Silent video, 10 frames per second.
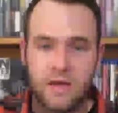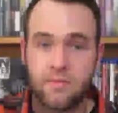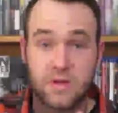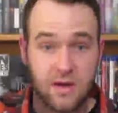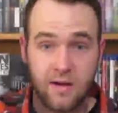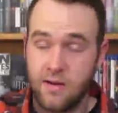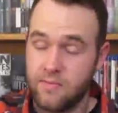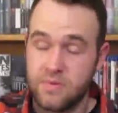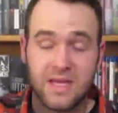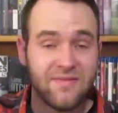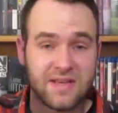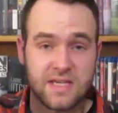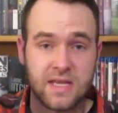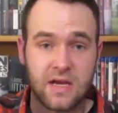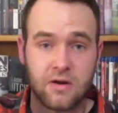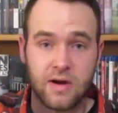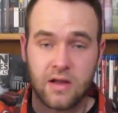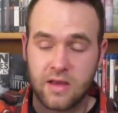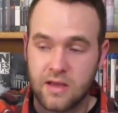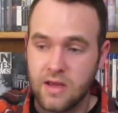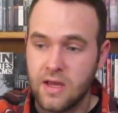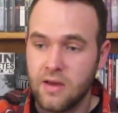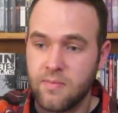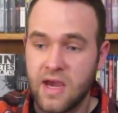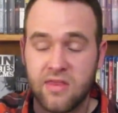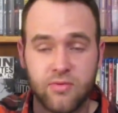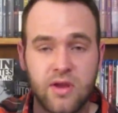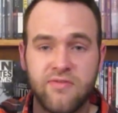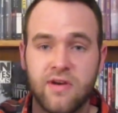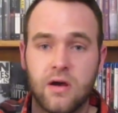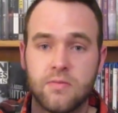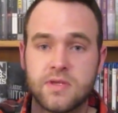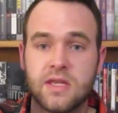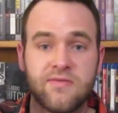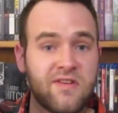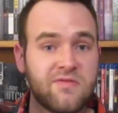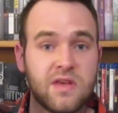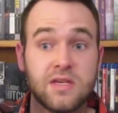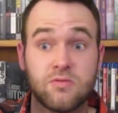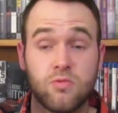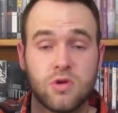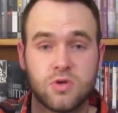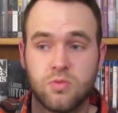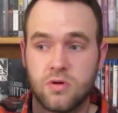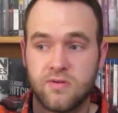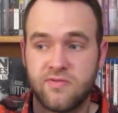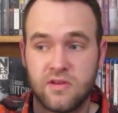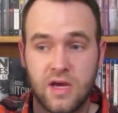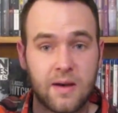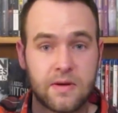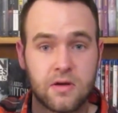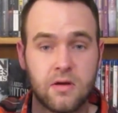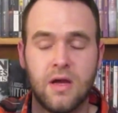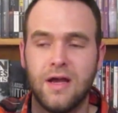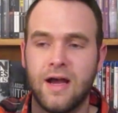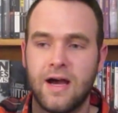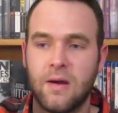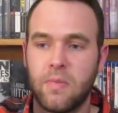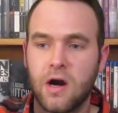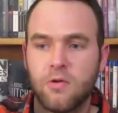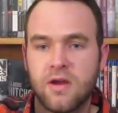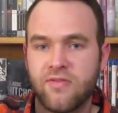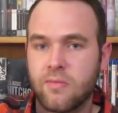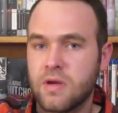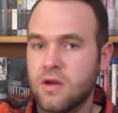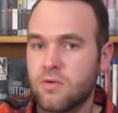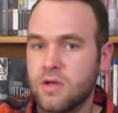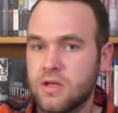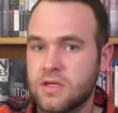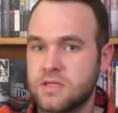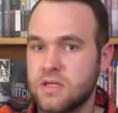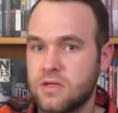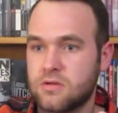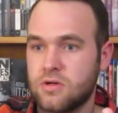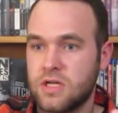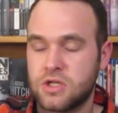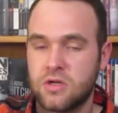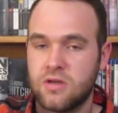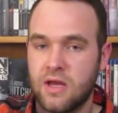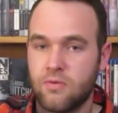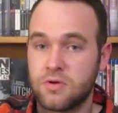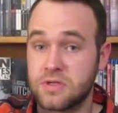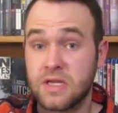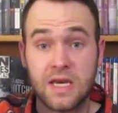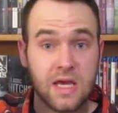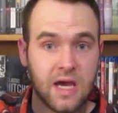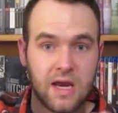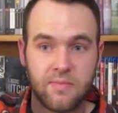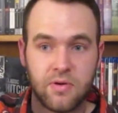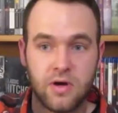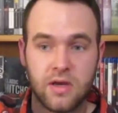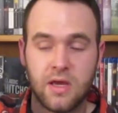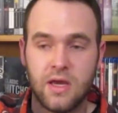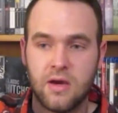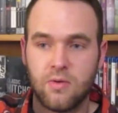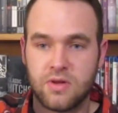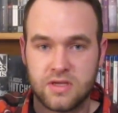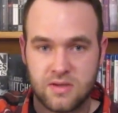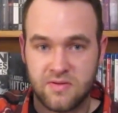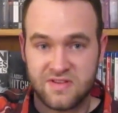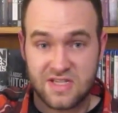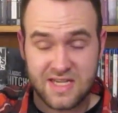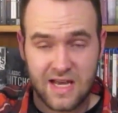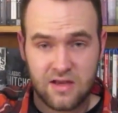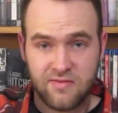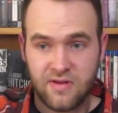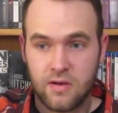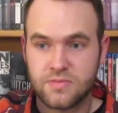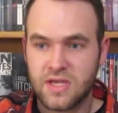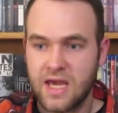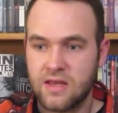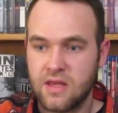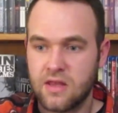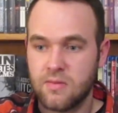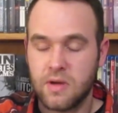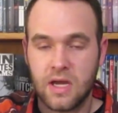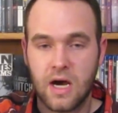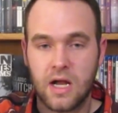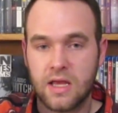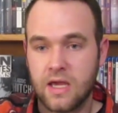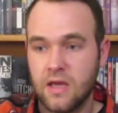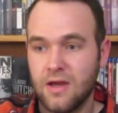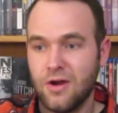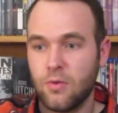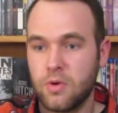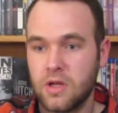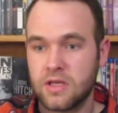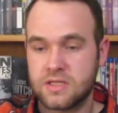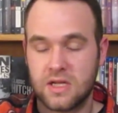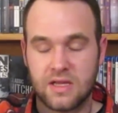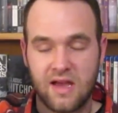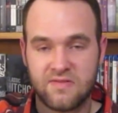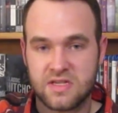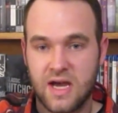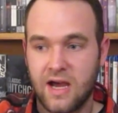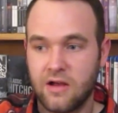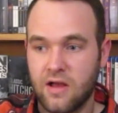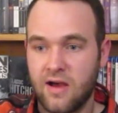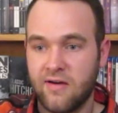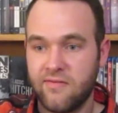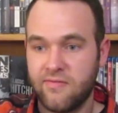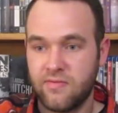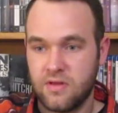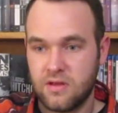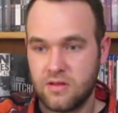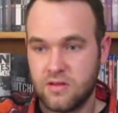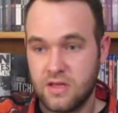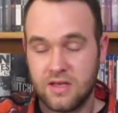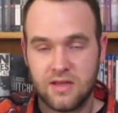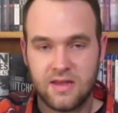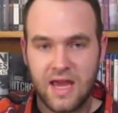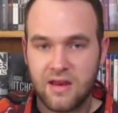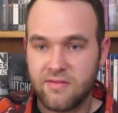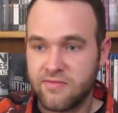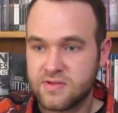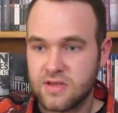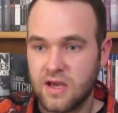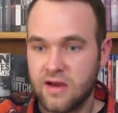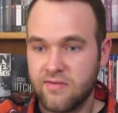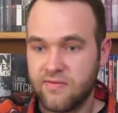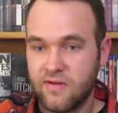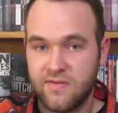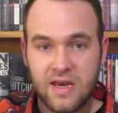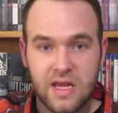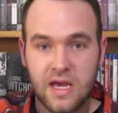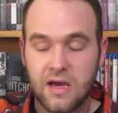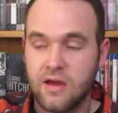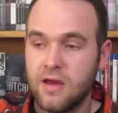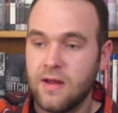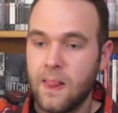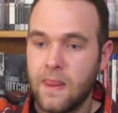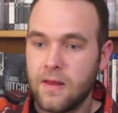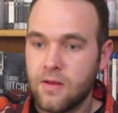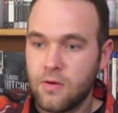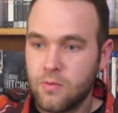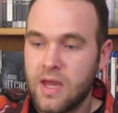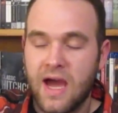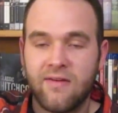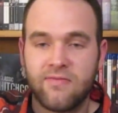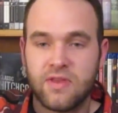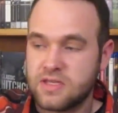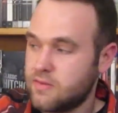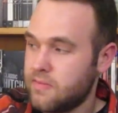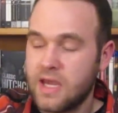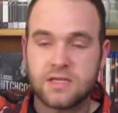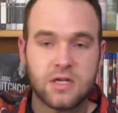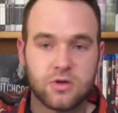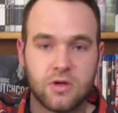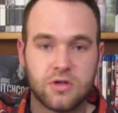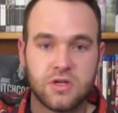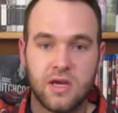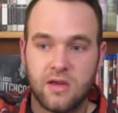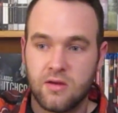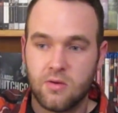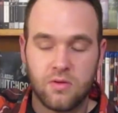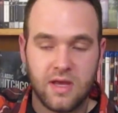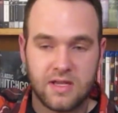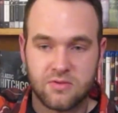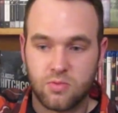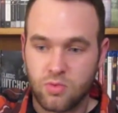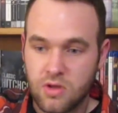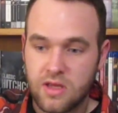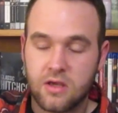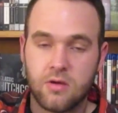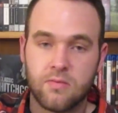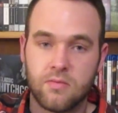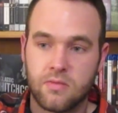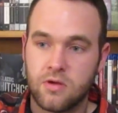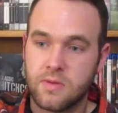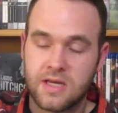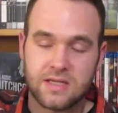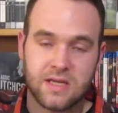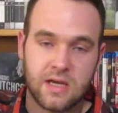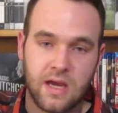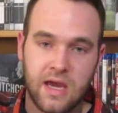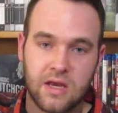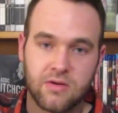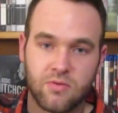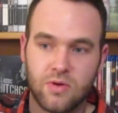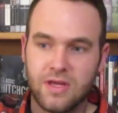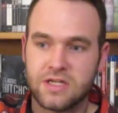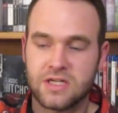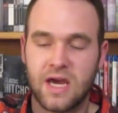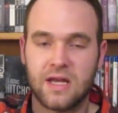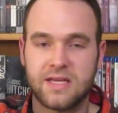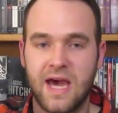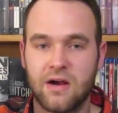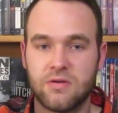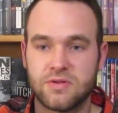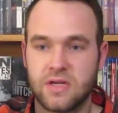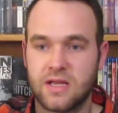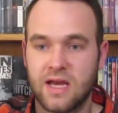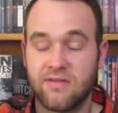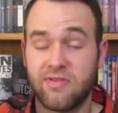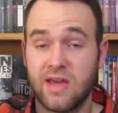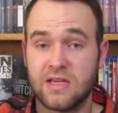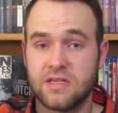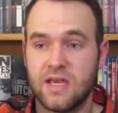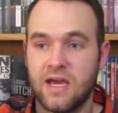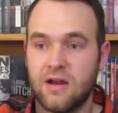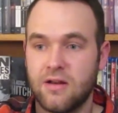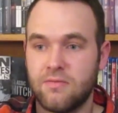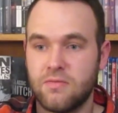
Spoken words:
I believe I said that correctly, made 3 films in the 50s which were phenomenal, borrowing from neo-realistic tradition that Rossellini kind of put with some of his Italian films, and then the Bengali realistic lifestyle of the natives of India. We have this amazing trilogy that's really humanistic and really just kind of tackles a lot of things that